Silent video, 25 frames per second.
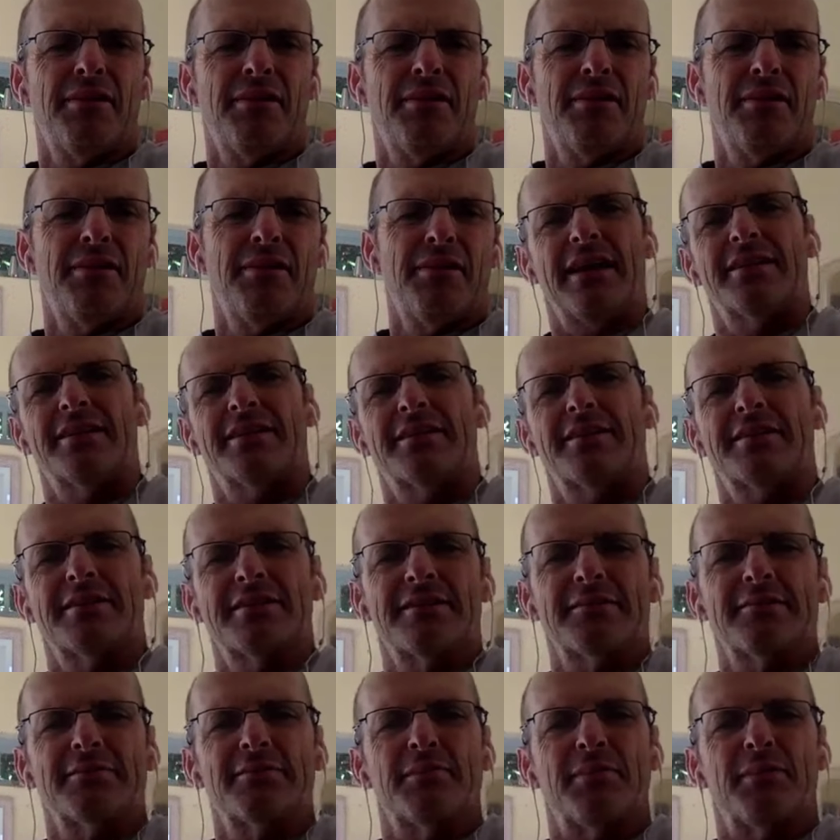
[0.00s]
think
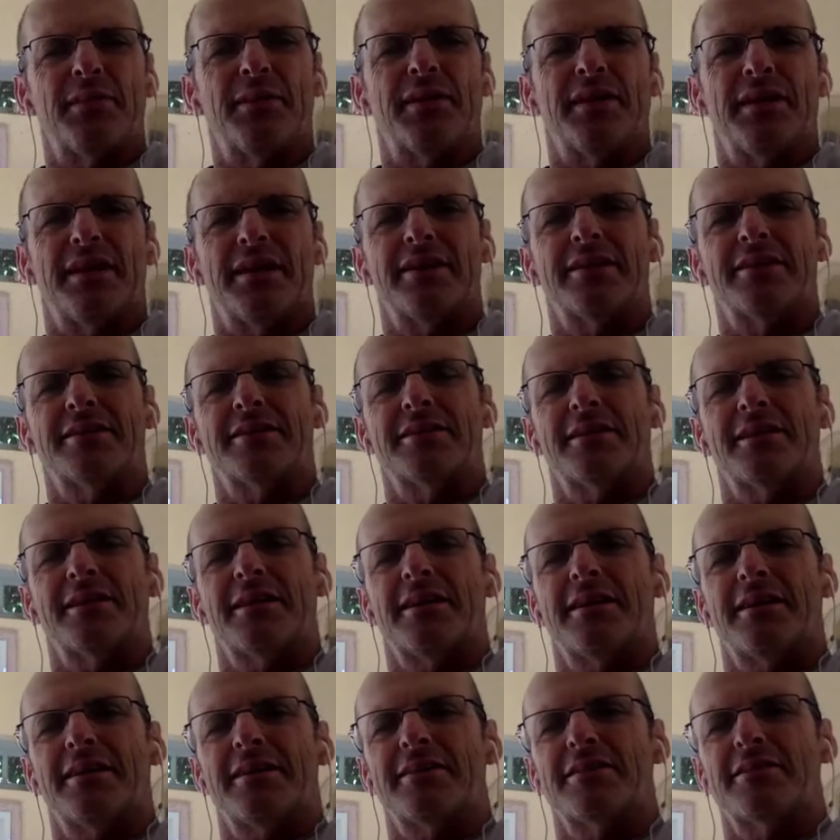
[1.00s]
as
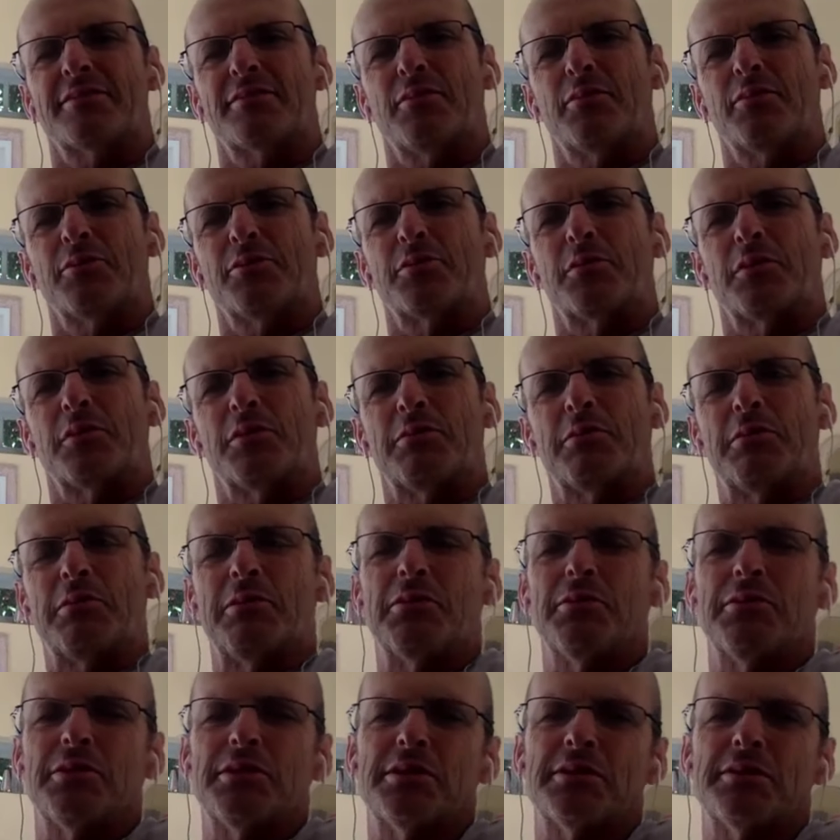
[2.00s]
a sportsman, we would
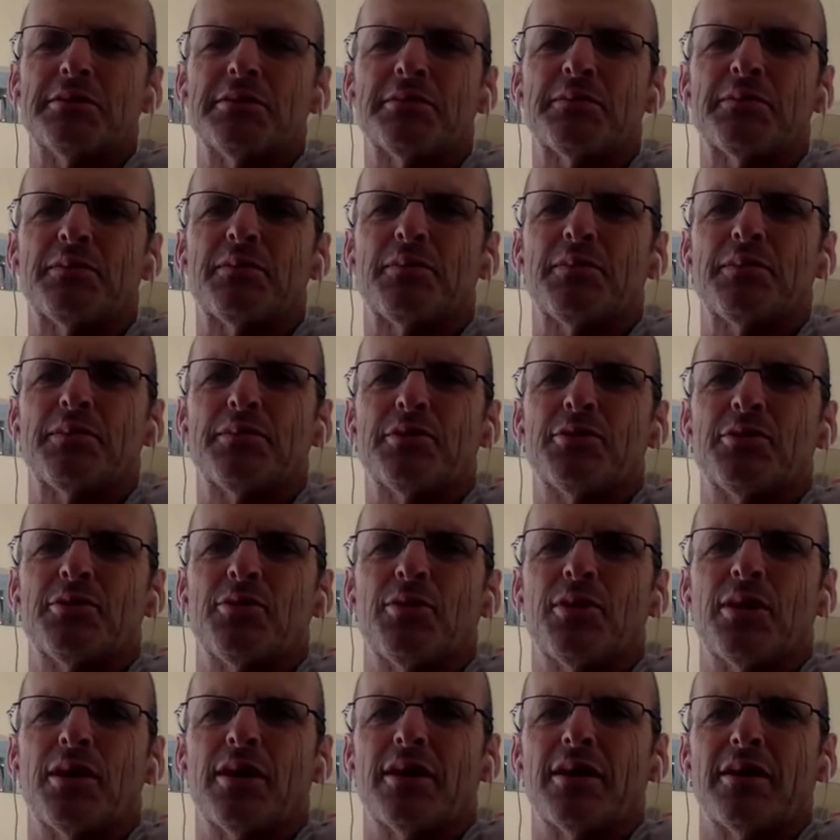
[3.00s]
always
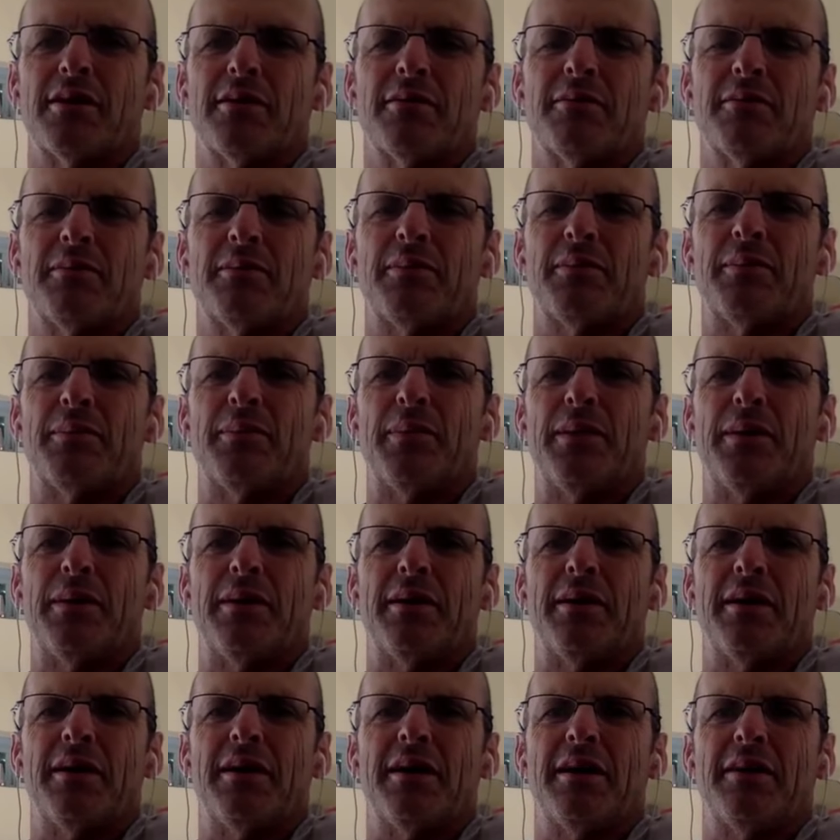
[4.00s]
talk a little
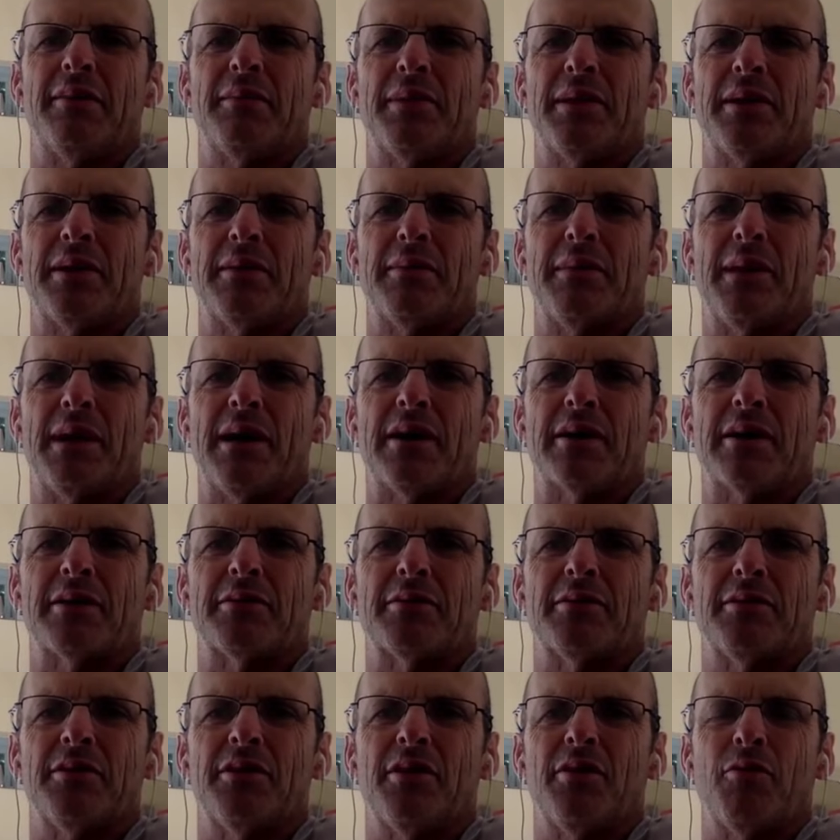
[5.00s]
bit about
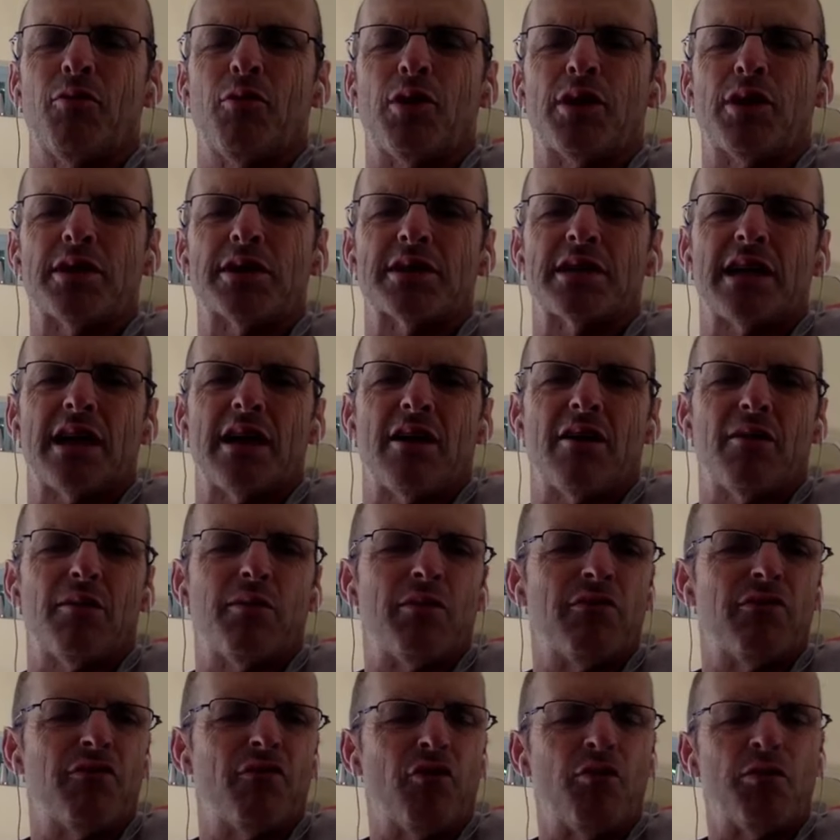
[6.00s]
what is our
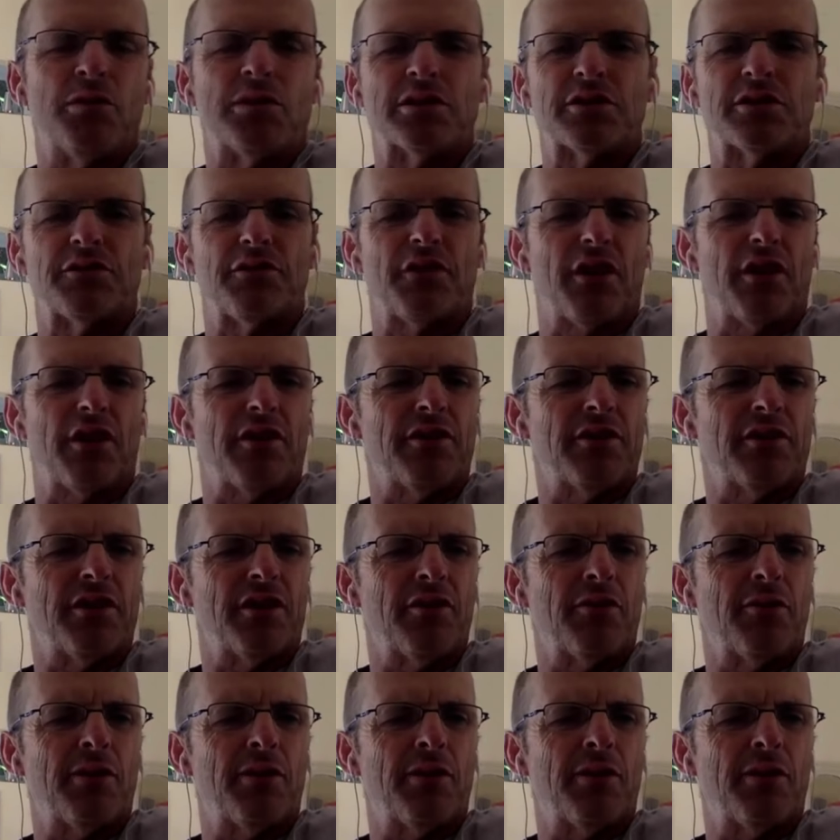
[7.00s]
performance flow.